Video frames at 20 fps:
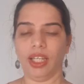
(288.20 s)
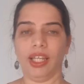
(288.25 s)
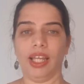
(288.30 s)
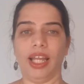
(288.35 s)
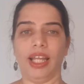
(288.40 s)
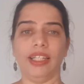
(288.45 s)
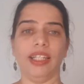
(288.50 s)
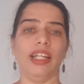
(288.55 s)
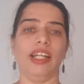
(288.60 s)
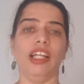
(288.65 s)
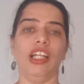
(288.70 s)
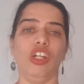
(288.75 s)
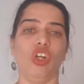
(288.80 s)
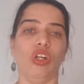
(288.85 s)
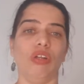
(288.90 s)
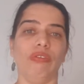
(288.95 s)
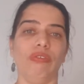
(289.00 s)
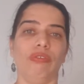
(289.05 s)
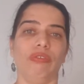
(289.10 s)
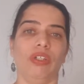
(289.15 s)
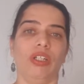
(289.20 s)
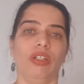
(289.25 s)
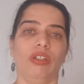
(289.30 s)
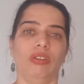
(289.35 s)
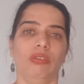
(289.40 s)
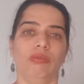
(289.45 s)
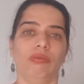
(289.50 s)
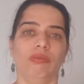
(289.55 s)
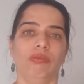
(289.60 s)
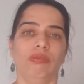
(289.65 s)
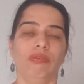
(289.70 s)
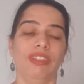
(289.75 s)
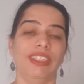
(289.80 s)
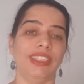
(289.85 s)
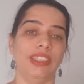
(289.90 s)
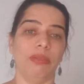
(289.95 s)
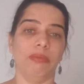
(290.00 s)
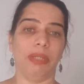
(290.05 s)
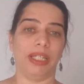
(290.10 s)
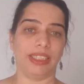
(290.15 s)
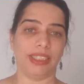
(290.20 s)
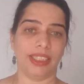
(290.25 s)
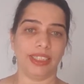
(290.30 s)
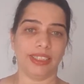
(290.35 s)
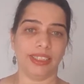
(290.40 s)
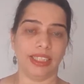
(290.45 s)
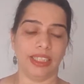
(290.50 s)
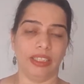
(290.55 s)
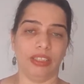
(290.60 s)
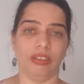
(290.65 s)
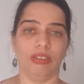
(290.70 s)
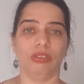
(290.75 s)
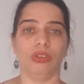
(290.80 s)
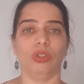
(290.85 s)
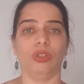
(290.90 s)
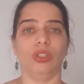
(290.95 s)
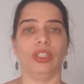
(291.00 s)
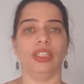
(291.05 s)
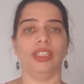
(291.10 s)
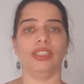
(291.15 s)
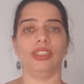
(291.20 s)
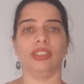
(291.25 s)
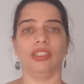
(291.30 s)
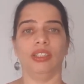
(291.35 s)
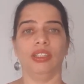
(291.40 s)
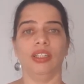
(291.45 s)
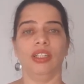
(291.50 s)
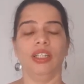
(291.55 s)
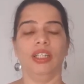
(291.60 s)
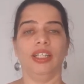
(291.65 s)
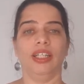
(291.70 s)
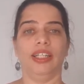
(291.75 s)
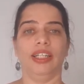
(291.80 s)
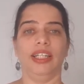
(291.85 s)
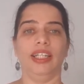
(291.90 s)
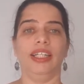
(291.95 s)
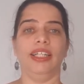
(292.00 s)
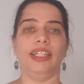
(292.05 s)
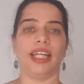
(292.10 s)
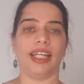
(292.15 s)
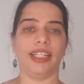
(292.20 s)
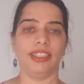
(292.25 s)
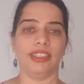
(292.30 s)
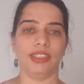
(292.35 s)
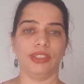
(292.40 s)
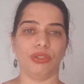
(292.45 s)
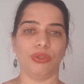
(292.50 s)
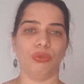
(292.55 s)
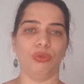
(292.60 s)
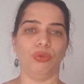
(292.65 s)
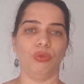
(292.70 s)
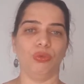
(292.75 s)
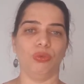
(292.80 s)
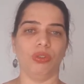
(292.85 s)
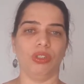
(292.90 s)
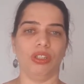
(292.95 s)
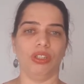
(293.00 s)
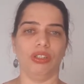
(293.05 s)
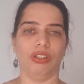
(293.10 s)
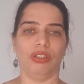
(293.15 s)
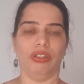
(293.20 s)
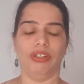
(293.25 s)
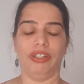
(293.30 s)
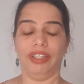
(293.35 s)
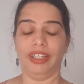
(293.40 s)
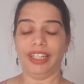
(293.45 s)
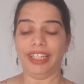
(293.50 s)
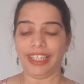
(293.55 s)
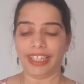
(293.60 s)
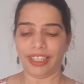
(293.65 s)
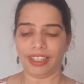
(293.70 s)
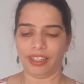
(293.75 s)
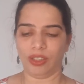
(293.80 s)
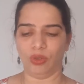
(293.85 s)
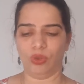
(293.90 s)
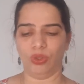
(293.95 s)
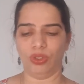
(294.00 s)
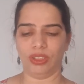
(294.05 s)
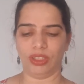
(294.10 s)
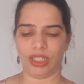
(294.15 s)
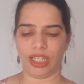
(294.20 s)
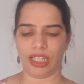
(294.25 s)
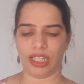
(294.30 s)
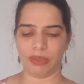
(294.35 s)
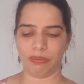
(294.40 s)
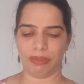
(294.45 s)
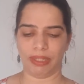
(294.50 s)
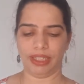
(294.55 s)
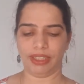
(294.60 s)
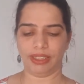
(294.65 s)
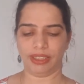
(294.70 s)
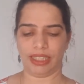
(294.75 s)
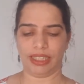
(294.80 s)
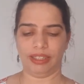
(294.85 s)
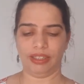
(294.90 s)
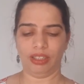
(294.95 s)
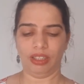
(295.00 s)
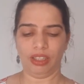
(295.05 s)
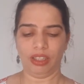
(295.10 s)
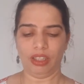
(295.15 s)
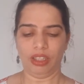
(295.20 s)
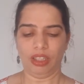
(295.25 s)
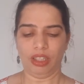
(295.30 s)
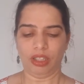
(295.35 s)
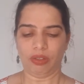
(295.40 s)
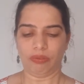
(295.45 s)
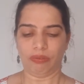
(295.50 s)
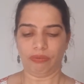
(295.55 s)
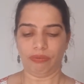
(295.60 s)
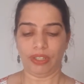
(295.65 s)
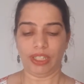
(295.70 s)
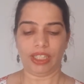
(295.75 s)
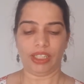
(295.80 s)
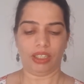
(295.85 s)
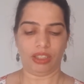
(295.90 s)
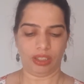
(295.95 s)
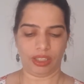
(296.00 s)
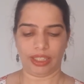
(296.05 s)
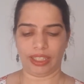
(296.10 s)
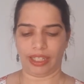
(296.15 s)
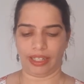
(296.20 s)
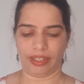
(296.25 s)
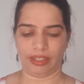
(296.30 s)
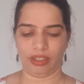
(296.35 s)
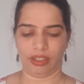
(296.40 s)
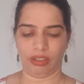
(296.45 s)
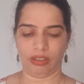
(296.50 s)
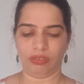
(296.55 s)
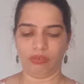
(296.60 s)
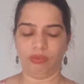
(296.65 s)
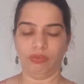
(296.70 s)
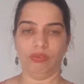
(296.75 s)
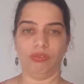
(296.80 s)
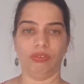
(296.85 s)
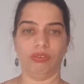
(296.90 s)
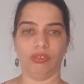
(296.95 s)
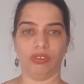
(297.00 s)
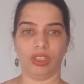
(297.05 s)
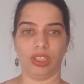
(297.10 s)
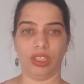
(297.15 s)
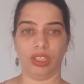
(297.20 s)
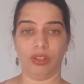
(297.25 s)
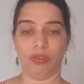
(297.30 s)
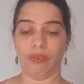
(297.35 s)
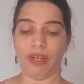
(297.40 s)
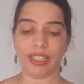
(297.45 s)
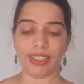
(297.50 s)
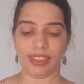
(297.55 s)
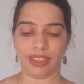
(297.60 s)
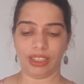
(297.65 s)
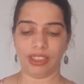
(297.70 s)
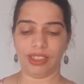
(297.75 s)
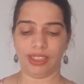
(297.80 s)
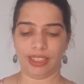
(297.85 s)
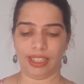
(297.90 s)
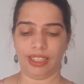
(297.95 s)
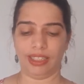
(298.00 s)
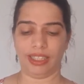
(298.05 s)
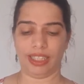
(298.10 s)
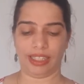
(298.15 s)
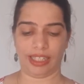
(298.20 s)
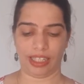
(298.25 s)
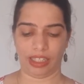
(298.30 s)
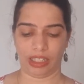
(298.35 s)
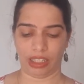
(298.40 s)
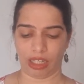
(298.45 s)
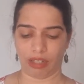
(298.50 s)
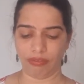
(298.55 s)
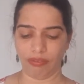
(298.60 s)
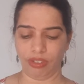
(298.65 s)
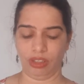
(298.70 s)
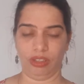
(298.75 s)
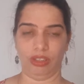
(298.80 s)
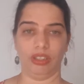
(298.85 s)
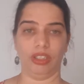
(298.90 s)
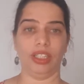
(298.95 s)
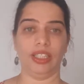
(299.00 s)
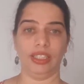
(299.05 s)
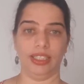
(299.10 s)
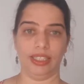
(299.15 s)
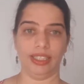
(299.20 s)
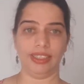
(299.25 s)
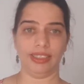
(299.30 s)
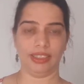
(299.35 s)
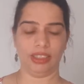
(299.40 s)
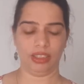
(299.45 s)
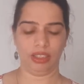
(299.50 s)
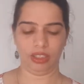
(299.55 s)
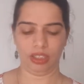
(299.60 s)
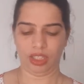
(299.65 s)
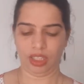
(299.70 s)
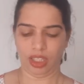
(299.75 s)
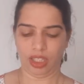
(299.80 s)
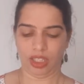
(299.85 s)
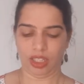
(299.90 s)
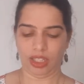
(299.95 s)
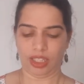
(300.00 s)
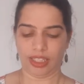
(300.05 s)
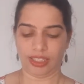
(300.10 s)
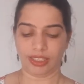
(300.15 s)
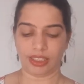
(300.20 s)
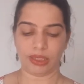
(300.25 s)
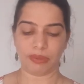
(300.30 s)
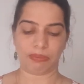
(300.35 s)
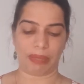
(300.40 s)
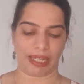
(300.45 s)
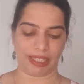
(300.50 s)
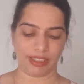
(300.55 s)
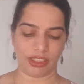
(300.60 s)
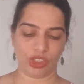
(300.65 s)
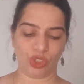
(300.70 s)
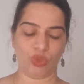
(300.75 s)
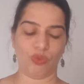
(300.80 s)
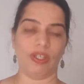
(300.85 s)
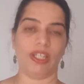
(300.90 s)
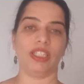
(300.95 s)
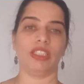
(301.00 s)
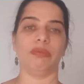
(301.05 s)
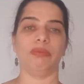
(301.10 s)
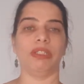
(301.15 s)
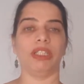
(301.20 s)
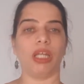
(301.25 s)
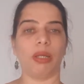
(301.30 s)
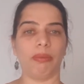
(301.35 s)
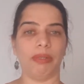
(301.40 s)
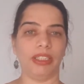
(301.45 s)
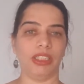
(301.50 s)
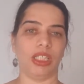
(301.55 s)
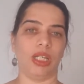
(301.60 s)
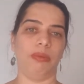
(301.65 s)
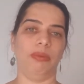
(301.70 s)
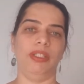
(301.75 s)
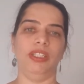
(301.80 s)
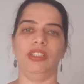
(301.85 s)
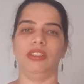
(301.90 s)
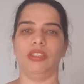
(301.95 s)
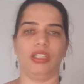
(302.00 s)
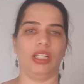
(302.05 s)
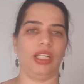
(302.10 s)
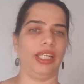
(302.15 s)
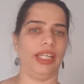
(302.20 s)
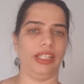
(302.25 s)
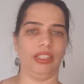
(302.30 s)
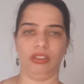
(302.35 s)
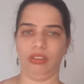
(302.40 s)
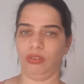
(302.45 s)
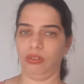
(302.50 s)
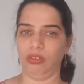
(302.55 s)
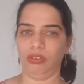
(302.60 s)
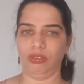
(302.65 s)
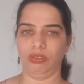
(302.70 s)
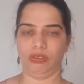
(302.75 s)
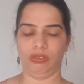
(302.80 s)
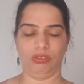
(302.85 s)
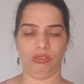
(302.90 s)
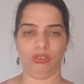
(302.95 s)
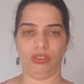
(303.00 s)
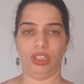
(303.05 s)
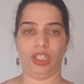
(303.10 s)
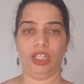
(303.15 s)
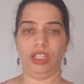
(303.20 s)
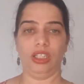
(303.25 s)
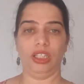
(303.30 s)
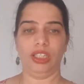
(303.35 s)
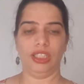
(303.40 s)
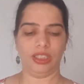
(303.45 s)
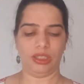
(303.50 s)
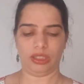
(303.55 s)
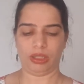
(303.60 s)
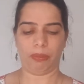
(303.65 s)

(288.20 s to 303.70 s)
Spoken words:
And there are a lot of wisdom, as I said. So it is really nice to read those aspects and feel the character. One such thing that I loved in this is this passage where Smita Punjabi is again, it is a